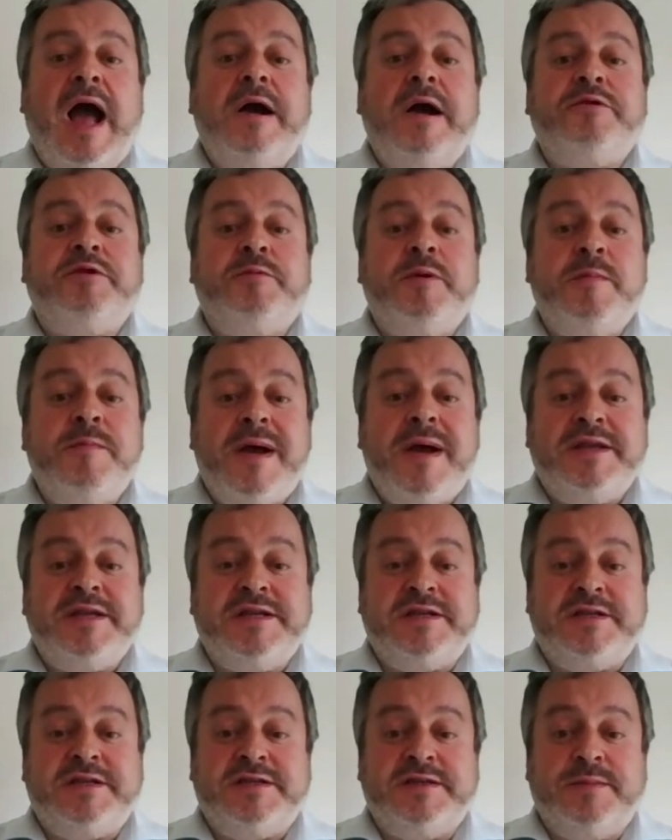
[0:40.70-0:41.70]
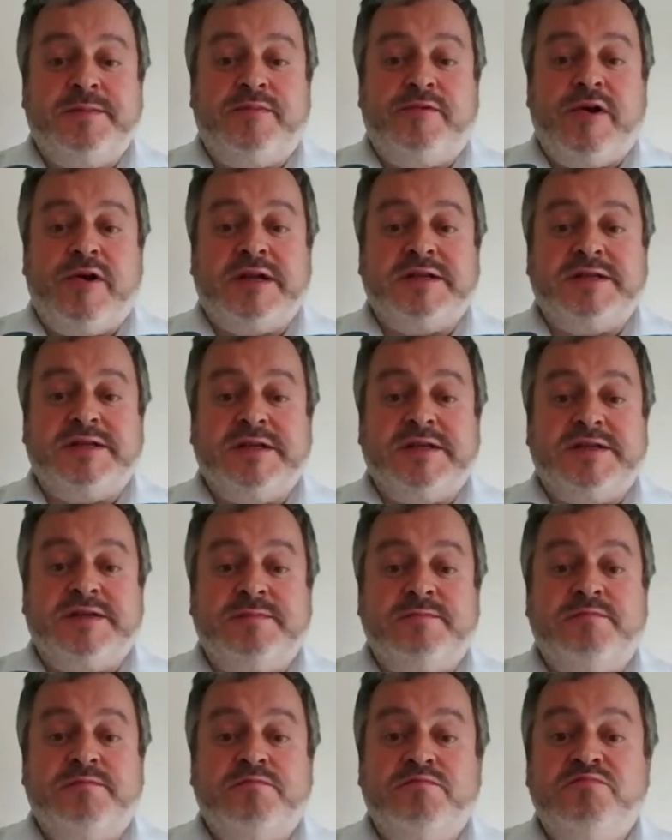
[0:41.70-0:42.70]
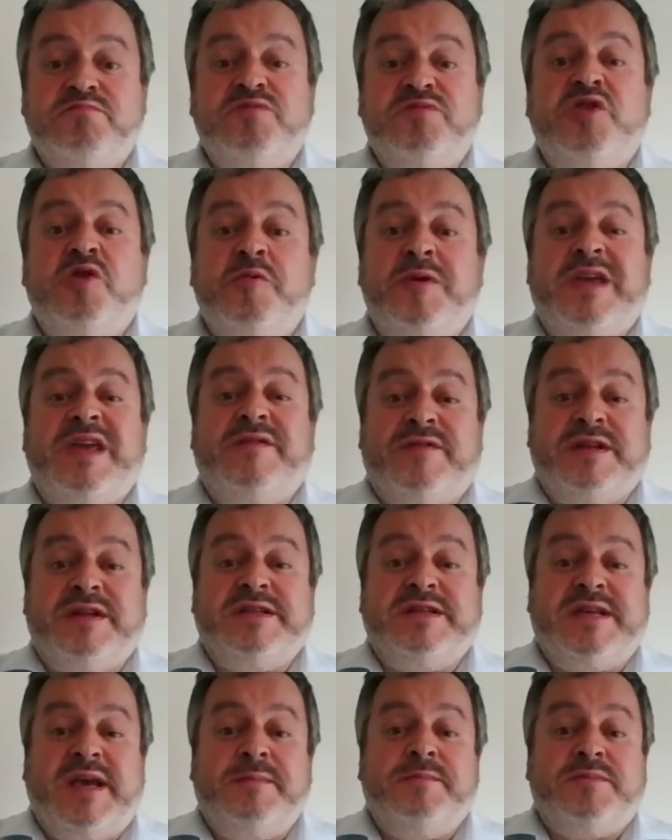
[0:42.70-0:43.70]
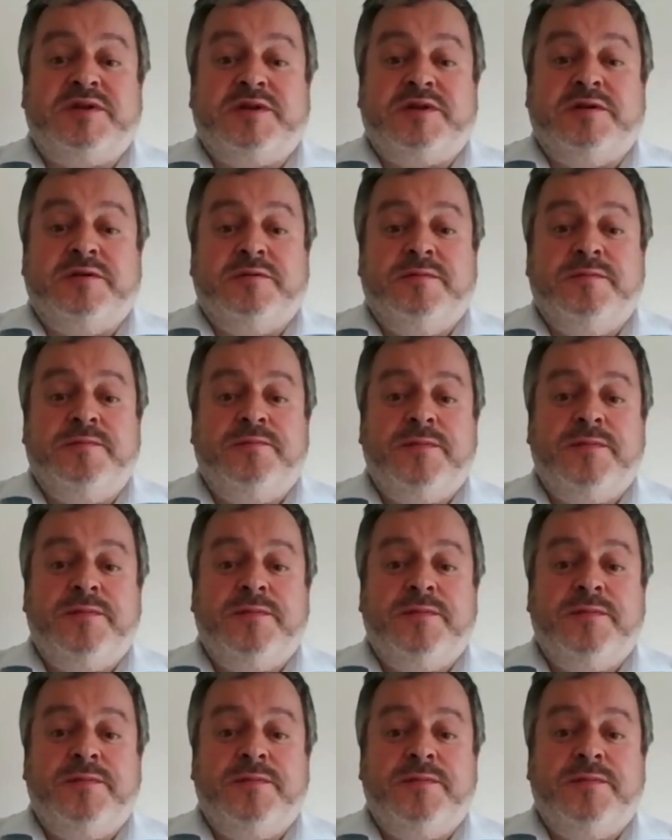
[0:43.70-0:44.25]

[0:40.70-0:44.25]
how do we manage this in practice? Do we even attempt to?